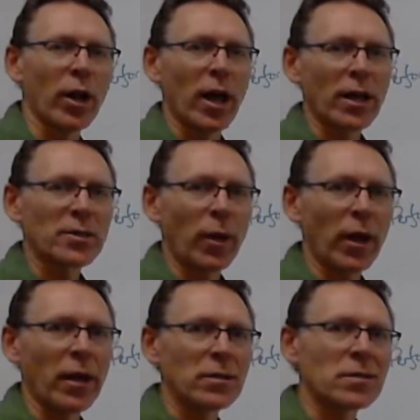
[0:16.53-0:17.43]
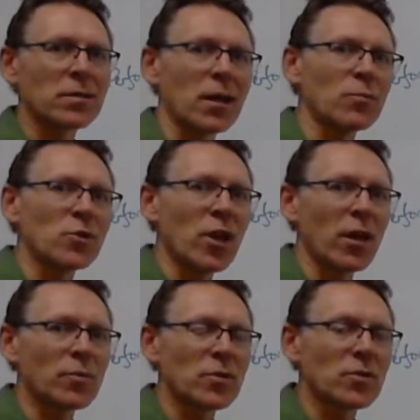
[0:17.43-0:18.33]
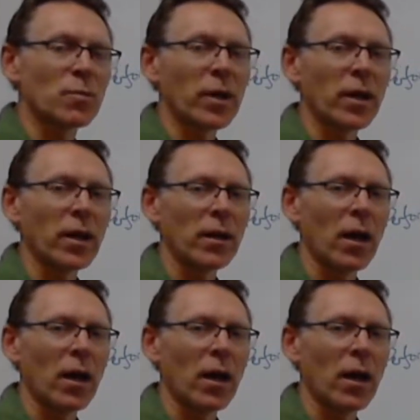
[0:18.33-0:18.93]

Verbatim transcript: it explains steamships, be,